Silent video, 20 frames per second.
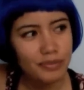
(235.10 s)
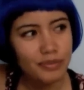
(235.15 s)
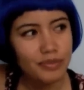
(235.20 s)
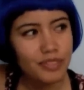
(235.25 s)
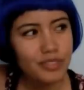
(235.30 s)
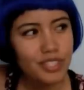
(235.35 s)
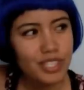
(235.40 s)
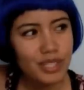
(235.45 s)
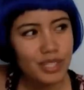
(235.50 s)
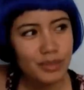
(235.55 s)

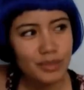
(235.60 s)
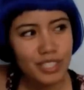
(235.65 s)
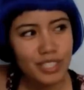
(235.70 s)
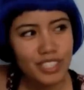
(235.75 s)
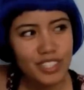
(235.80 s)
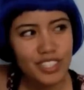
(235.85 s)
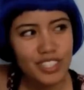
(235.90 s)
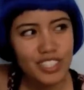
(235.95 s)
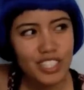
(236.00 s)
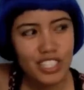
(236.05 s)
somebody
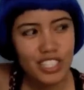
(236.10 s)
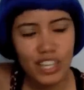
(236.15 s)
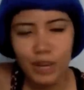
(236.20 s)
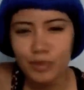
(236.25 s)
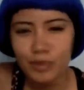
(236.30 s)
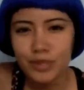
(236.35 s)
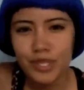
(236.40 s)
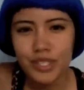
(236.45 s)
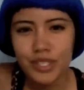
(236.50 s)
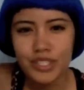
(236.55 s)

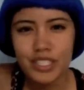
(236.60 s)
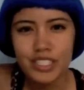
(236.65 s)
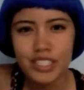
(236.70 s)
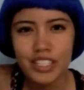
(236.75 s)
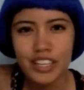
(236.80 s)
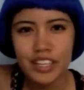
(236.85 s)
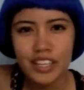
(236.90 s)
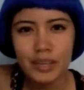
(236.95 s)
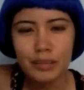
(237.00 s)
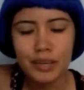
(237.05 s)
stops us to
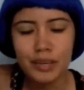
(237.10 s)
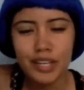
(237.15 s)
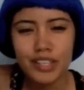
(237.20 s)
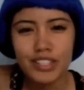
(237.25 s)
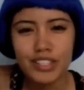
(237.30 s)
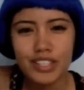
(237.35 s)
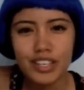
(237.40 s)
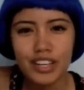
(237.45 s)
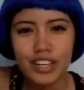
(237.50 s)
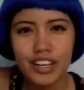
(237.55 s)
take a
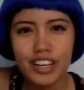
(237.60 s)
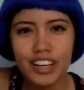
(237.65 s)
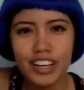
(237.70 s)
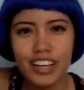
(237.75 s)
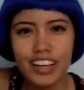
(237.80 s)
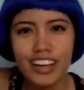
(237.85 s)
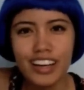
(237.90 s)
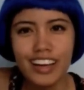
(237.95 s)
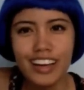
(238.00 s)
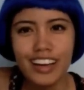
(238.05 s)
picture.
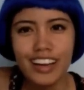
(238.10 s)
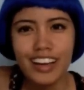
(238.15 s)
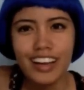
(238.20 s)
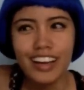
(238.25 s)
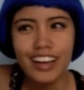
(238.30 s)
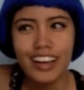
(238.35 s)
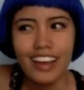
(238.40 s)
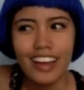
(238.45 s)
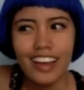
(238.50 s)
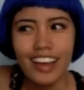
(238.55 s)

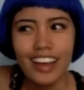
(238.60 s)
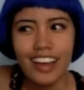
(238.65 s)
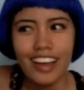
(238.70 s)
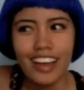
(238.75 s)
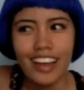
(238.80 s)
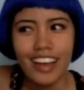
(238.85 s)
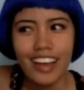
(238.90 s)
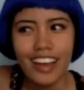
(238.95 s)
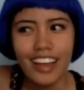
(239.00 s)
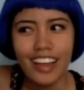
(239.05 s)

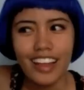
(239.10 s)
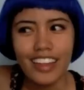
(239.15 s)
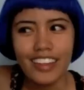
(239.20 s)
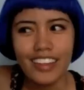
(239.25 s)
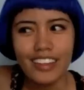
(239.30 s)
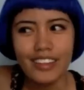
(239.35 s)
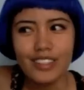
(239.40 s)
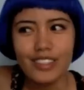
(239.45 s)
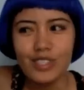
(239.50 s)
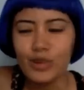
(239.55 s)

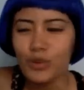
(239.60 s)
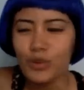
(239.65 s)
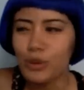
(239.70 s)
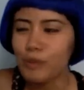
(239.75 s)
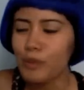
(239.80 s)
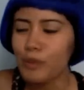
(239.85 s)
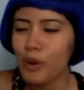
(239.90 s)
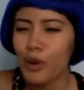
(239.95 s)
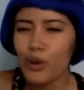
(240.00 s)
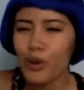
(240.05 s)
And so we
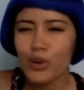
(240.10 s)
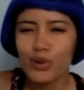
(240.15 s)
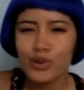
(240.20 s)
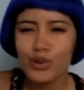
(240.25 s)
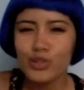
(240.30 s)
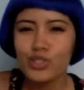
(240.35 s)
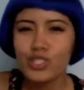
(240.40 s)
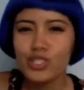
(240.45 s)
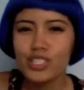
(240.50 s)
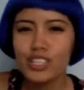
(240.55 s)

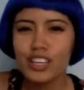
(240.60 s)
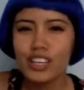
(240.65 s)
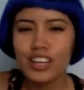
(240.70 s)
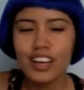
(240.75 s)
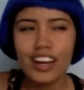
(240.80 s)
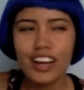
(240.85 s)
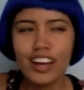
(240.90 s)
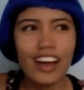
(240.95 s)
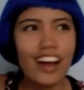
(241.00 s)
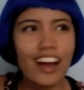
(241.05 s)
pose,
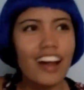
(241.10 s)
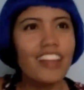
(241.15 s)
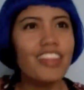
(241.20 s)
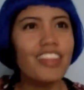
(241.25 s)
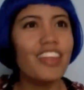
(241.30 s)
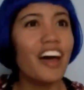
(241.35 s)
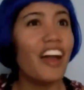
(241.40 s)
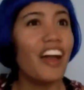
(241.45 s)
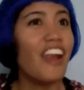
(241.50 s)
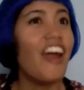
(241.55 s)

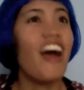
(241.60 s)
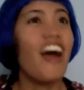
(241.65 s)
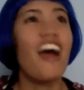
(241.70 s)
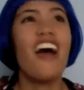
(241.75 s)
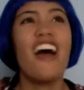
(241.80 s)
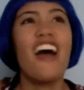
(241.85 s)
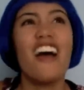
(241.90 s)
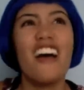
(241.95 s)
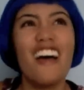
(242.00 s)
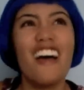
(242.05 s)
and then,
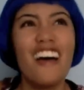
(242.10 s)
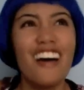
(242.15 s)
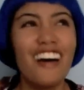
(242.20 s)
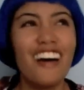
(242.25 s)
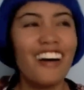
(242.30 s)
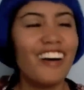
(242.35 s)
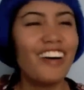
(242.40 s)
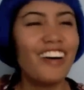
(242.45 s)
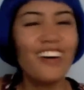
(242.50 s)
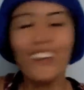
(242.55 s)

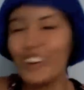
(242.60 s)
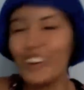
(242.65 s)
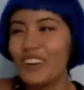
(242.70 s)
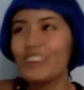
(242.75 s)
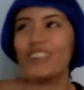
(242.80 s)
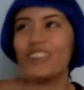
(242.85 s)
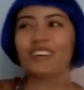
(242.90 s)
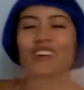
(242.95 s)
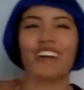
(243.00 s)
oh,